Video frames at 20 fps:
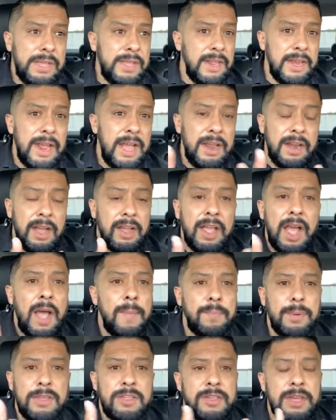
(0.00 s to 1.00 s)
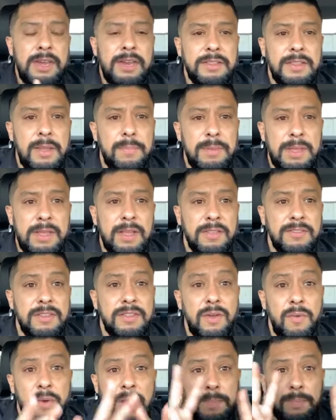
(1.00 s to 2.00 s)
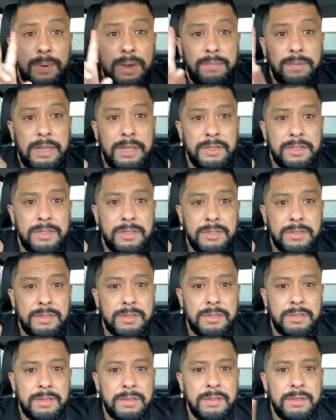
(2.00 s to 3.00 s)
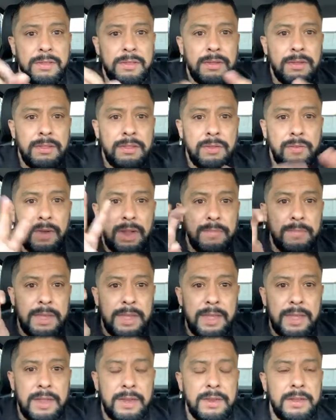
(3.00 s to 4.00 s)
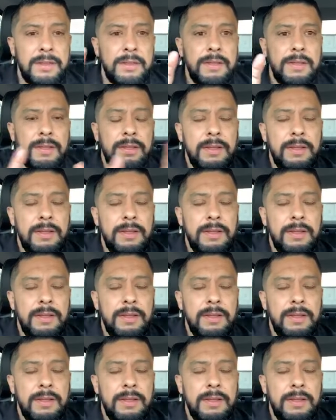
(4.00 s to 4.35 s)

cannot accomplish anything because of the white privilege, the white man,